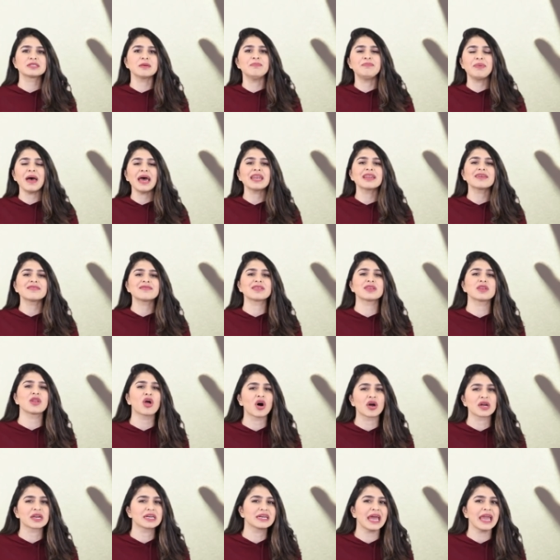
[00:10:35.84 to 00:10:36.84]
was a bed of
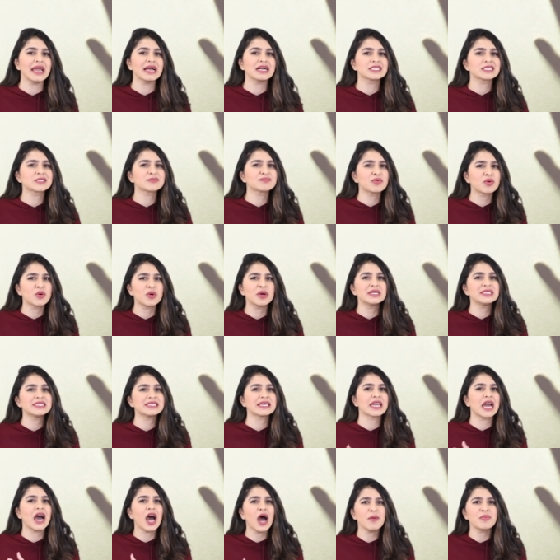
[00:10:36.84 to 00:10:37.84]
long nails
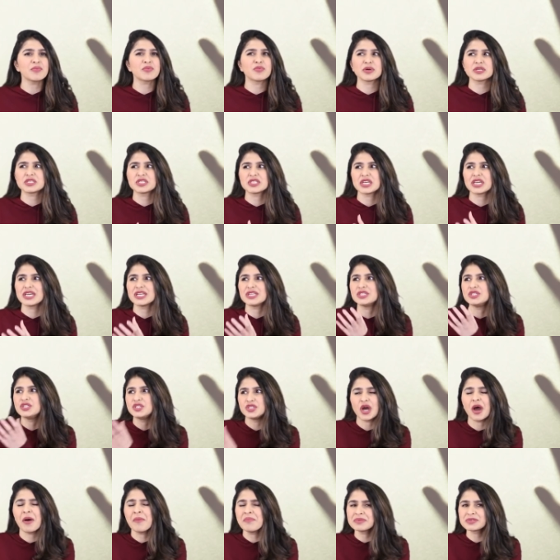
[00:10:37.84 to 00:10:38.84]
pointing up which he
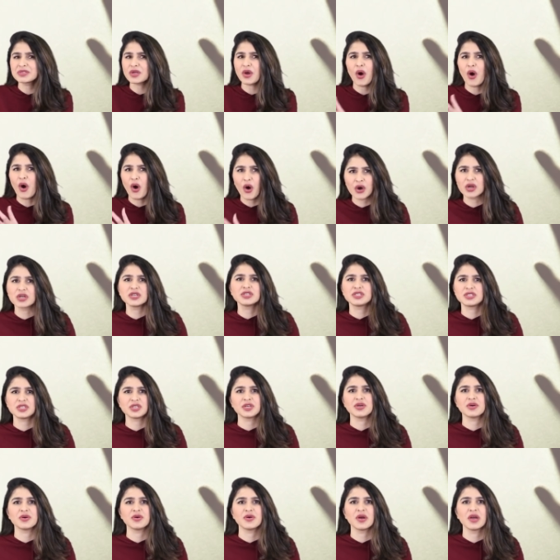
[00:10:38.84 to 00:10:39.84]
jumped
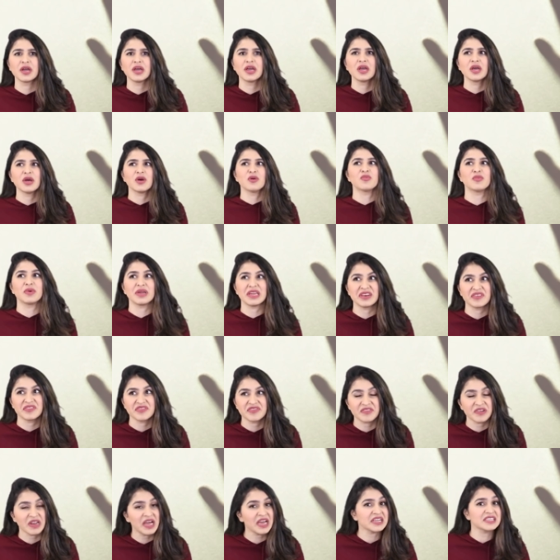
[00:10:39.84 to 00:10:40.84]
onto. Weird
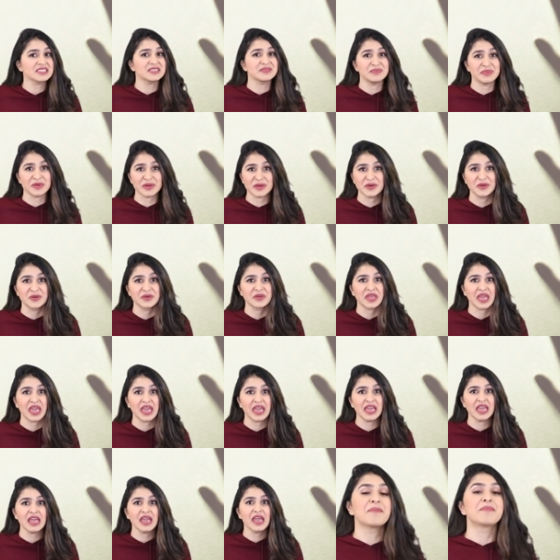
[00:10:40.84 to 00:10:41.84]
flex but
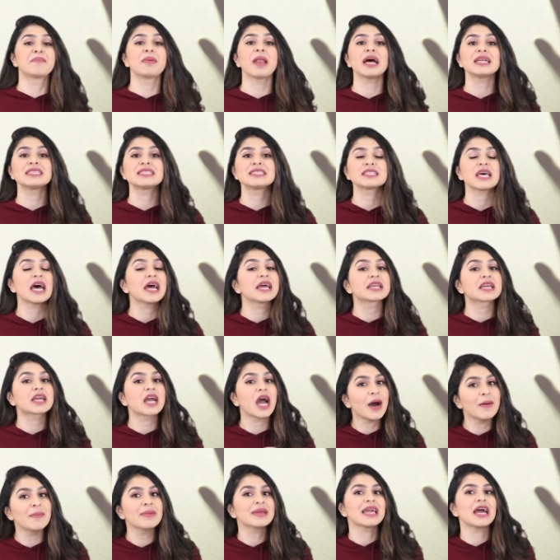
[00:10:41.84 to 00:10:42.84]
okay. Blood started
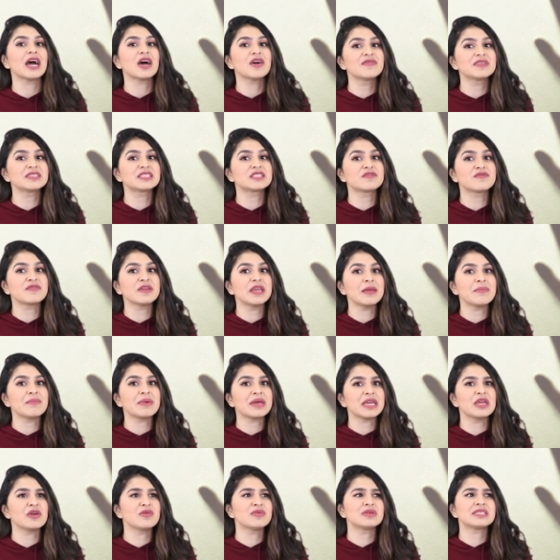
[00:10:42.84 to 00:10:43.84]
coming out of his feet
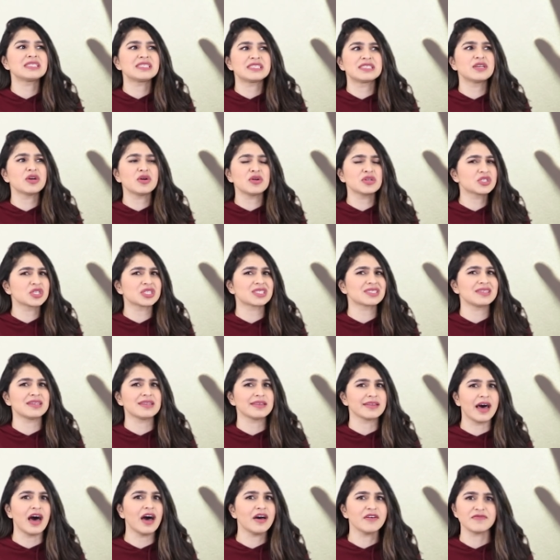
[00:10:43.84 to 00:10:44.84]
but he was still just
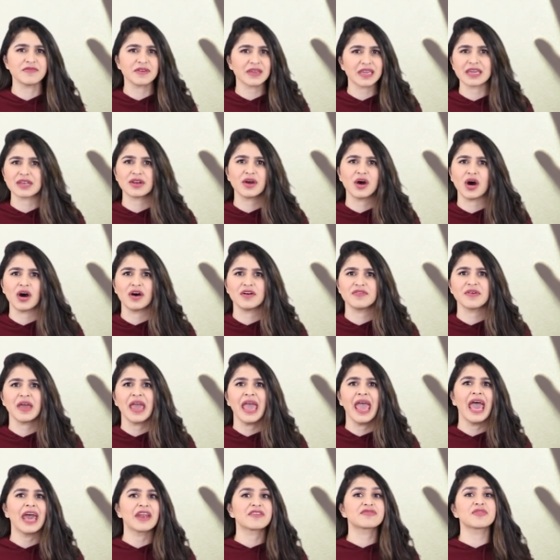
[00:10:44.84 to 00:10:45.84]
laughing it off.
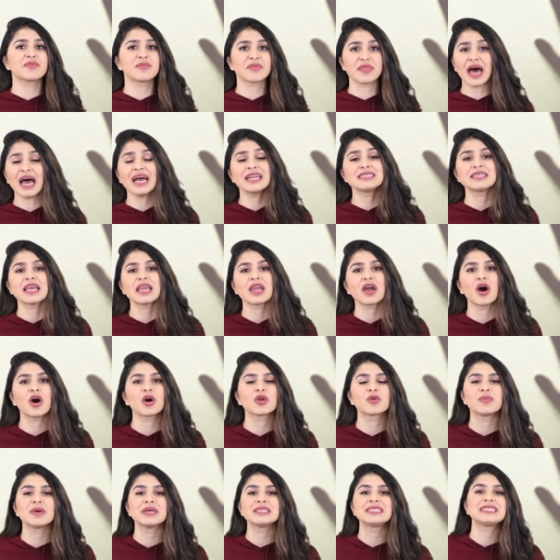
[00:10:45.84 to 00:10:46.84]
And from that day
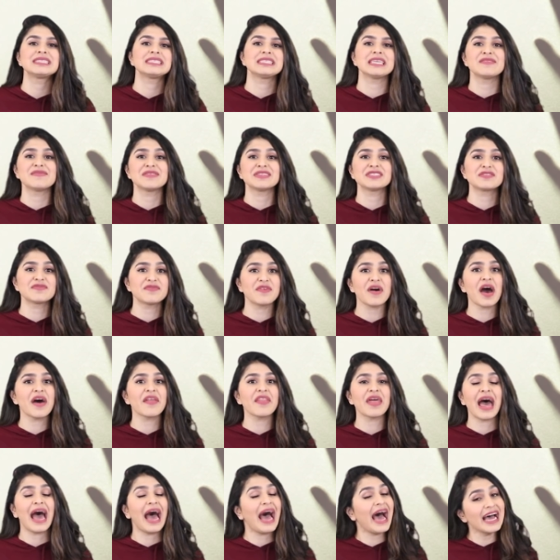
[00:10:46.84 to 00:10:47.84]
onwards, Stephen's
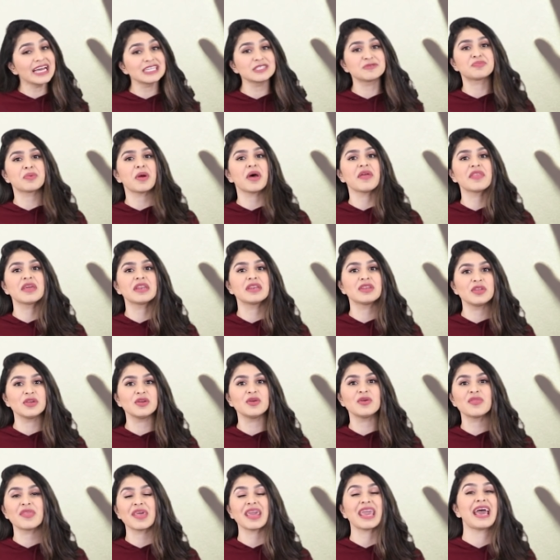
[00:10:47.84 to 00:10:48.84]
father and brother
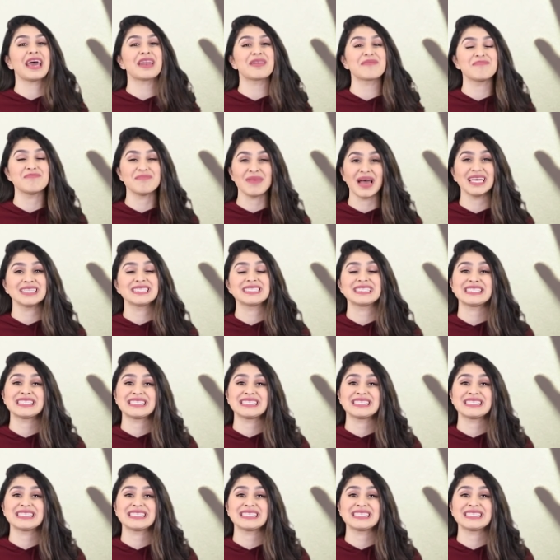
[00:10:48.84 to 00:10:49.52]
knew they had met